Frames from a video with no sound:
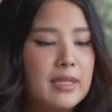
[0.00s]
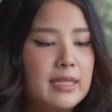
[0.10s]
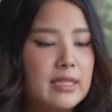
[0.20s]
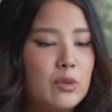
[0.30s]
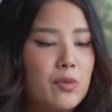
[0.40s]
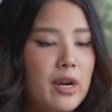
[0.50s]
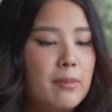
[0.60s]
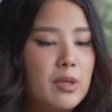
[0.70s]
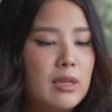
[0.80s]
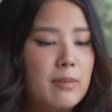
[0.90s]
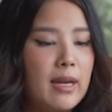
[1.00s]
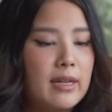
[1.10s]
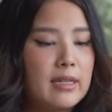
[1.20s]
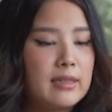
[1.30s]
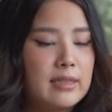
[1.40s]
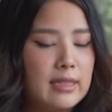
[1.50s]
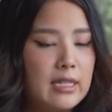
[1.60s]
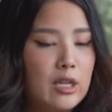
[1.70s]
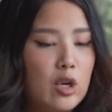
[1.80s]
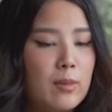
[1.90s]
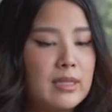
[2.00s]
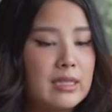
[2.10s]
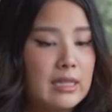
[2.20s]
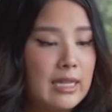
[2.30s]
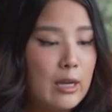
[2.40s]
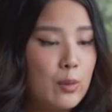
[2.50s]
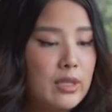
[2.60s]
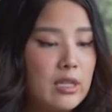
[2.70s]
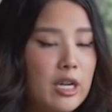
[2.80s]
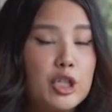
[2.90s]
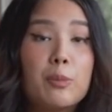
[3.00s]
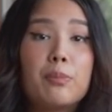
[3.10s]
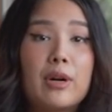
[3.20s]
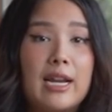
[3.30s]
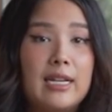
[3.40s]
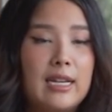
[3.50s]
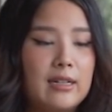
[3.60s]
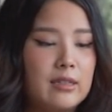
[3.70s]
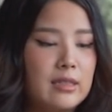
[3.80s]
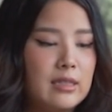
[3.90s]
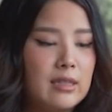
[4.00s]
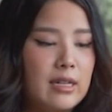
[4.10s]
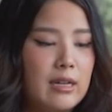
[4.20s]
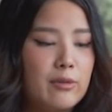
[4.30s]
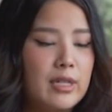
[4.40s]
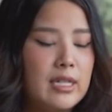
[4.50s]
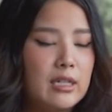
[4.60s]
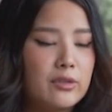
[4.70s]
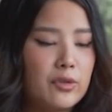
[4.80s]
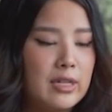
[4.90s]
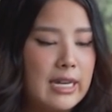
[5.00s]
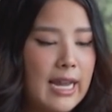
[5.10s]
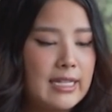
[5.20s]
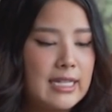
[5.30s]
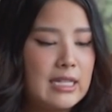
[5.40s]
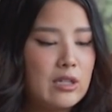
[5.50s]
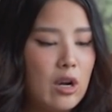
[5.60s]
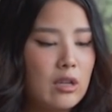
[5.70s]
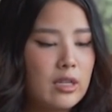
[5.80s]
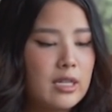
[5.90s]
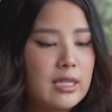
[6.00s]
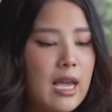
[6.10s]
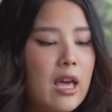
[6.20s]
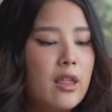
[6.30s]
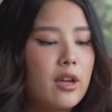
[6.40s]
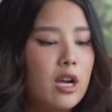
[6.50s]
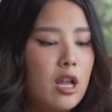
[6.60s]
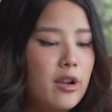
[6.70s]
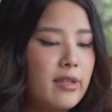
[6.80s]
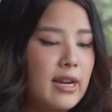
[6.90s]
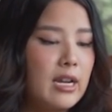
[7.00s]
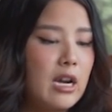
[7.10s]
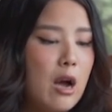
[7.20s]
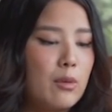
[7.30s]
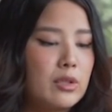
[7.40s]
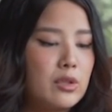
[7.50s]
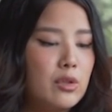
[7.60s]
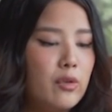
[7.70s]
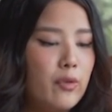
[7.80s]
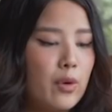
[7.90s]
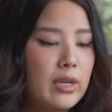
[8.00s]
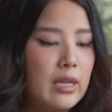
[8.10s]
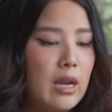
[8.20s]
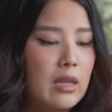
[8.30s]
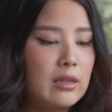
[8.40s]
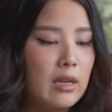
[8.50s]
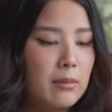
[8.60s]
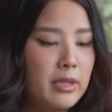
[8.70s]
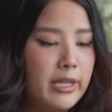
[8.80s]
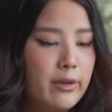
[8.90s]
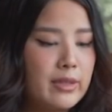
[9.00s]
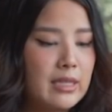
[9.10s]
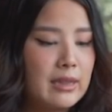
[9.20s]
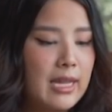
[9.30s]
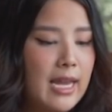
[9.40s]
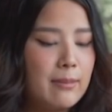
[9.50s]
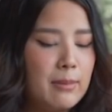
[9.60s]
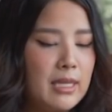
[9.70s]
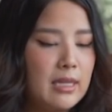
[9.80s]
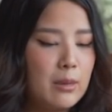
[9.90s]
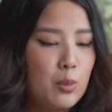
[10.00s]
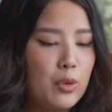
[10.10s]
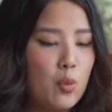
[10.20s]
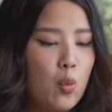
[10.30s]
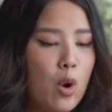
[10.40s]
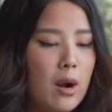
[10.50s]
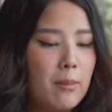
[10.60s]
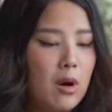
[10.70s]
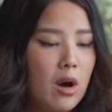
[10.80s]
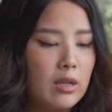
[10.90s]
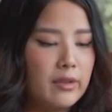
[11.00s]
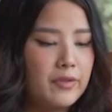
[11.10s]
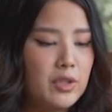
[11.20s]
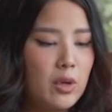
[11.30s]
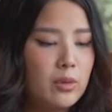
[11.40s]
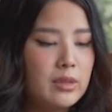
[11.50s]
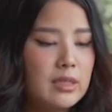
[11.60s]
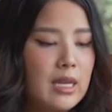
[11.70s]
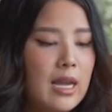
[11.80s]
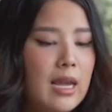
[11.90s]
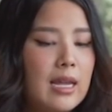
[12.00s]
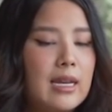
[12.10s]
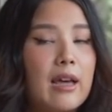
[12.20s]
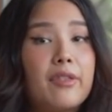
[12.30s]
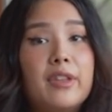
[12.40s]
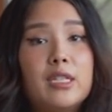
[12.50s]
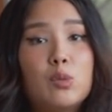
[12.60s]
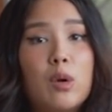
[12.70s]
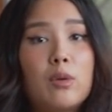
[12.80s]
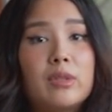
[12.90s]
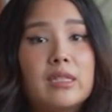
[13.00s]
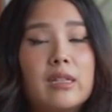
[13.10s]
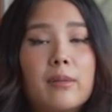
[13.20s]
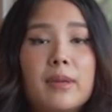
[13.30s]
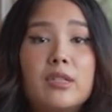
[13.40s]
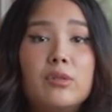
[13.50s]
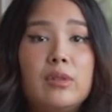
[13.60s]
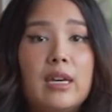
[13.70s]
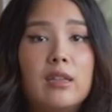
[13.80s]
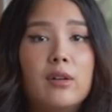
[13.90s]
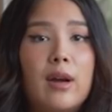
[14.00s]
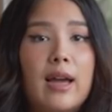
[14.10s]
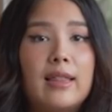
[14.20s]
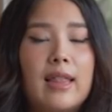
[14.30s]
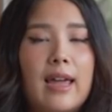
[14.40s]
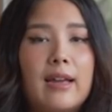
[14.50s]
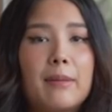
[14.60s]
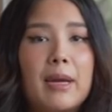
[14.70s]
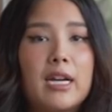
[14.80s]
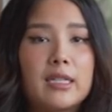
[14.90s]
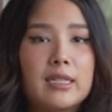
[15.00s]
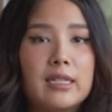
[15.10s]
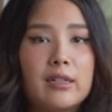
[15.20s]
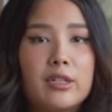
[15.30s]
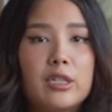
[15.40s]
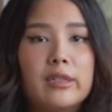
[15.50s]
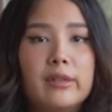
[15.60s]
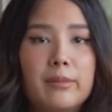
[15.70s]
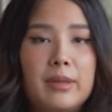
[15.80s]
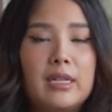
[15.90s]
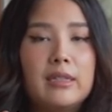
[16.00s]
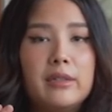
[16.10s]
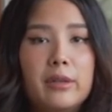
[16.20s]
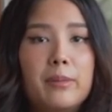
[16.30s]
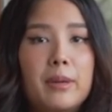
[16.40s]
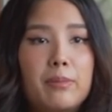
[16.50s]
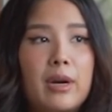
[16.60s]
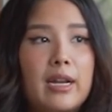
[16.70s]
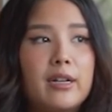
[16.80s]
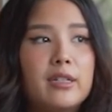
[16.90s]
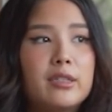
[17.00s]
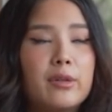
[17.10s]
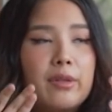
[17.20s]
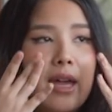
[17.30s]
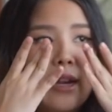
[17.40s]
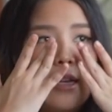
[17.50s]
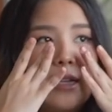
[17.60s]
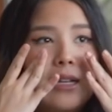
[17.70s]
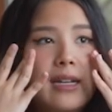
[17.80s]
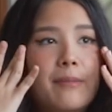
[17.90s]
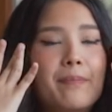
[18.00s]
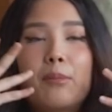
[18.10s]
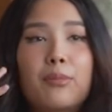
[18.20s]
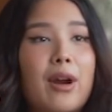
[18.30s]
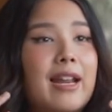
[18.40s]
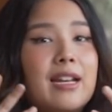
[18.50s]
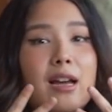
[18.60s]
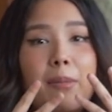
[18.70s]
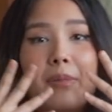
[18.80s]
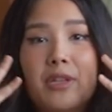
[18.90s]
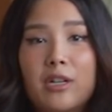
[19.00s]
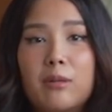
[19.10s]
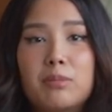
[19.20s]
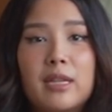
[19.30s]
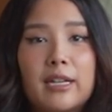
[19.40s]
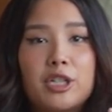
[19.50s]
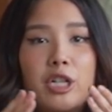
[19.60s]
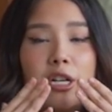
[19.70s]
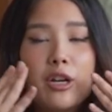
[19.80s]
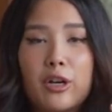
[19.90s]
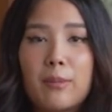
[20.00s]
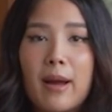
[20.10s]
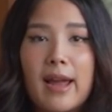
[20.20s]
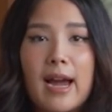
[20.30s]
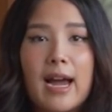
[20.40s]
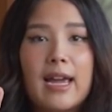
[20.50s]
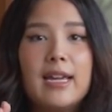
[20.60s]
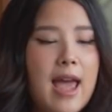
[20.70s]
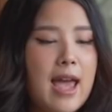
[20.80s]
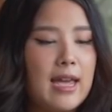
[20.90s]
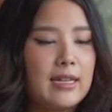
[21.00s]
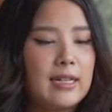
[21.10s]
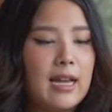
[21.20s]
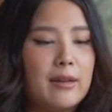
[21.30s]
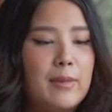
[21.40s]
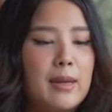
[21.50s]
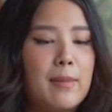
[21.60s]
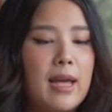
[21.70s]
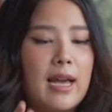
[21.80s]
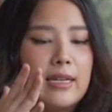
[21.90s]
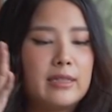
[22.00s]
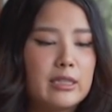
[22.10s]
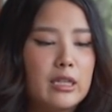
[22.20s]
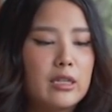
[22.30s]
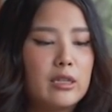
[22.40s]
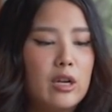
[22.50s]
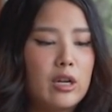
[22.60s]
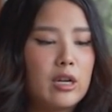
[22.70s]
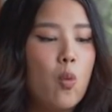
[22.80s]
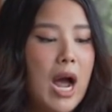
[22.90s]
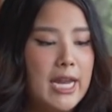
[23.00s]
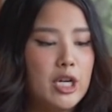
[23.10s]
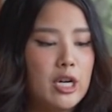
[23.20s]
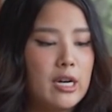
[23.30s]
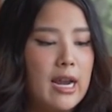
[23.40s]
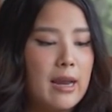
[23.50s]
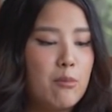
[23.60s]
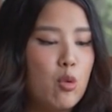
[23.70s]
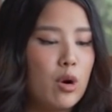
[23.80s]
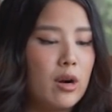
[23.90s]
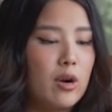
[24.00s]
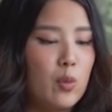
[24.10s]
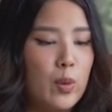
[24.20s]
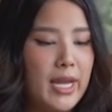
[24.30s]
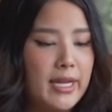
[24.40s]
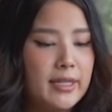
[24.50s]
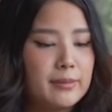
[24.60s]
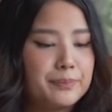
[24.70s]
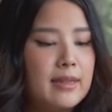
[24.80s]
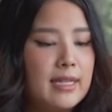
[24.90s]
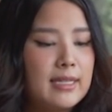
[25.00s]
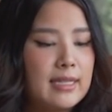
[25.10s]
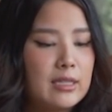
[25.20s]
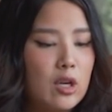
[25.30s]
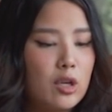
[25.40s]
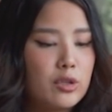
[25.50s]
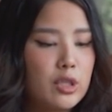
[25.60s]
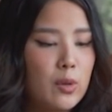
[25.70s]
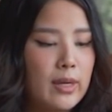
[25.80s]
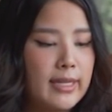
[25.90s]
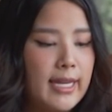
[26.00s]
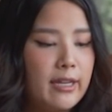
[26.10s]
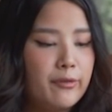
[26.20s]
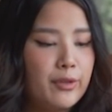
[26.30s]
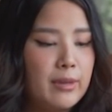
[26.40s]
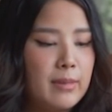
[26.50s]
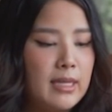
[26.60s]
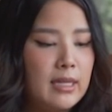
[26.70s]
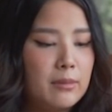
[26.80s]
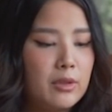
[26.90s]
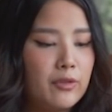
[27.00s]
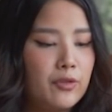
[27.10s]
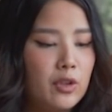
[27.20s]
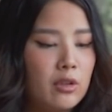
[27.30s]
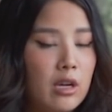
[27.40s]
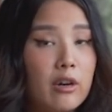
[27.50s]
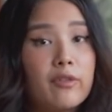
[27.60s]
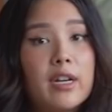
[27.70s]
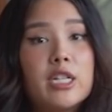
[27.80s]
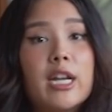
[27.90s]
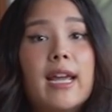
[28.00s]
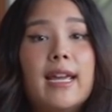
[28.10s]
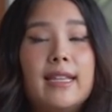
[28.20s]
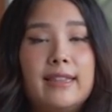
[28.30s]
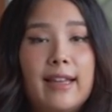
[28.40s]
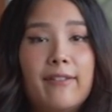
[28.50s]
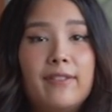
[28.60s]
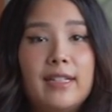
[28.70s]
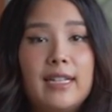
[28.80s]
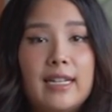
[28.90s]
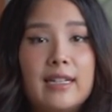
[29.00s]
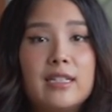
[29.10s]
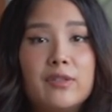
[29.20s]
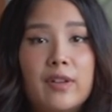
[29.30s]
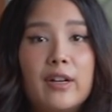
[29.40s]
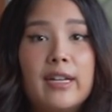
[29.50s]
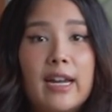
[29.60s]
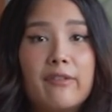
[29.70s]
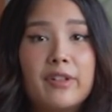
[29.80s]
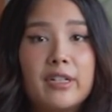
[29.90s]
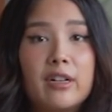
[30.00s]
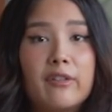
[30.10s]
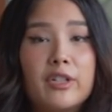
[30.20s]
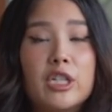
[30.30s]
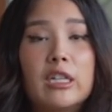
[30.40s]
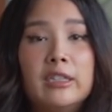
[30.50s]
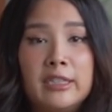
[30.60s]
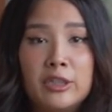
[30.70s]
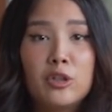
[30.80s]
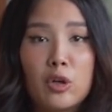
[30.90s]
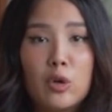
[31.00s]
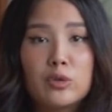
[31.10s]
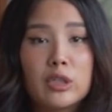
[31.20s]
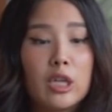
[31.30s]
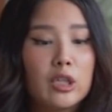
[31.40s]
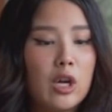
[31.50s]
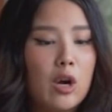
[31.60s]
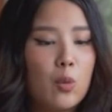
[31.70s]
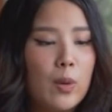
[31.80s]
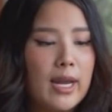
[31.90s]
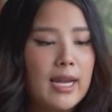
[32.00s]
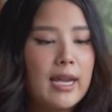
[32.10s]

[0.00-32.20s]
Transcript: This is the Rare Beauty by Selena Gomez Liquid Touch Brightening Concealer. It retails for $19. The color that I got was 240W. It's a light medium with warm olive tones. Now this one was a little bit too yellow. I like my concealer to be a little bit brighter so that it can brighten up the complexion under my eye and kind of make my eyes look wider and more awake. This is also a cake-free medium to full coverage. It definitely is very heavy in coverage. A little goes a long way.